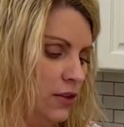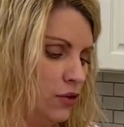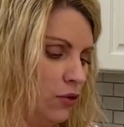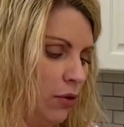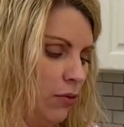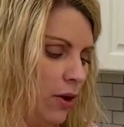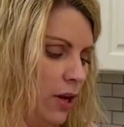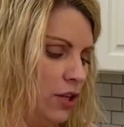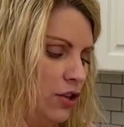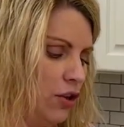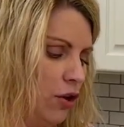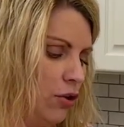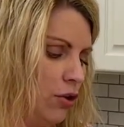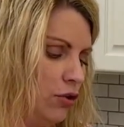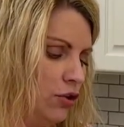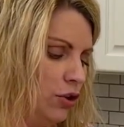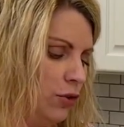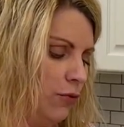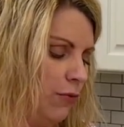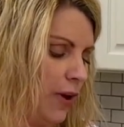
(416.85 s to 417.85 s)
So anyway, don't
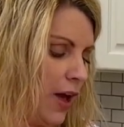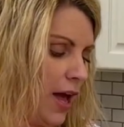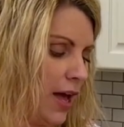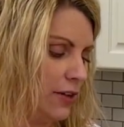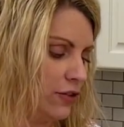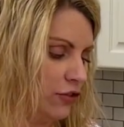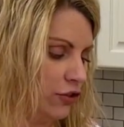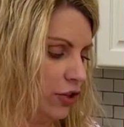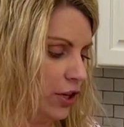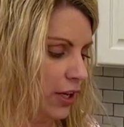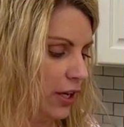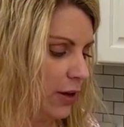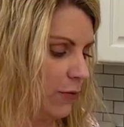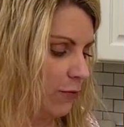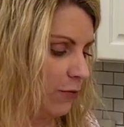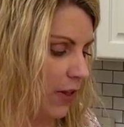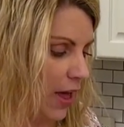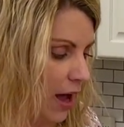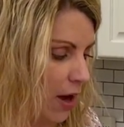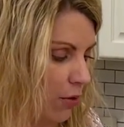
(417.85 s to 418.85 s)
go too fast. You're gonna get
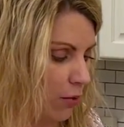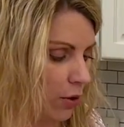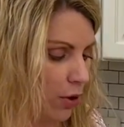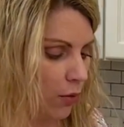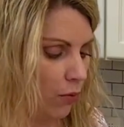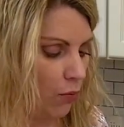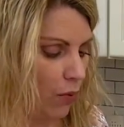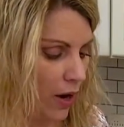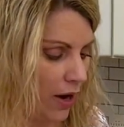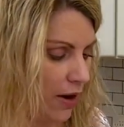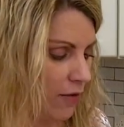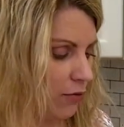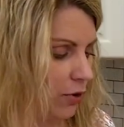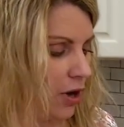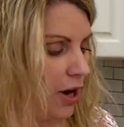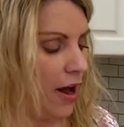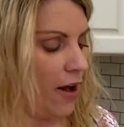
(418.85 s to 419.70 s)
flour or whatever